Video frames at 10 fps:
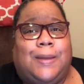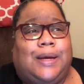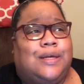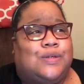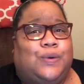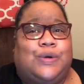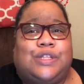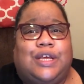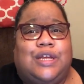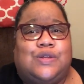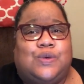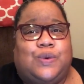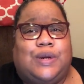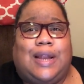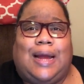because of course the heat is
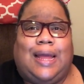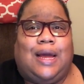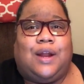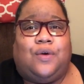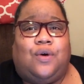on and i can't cut it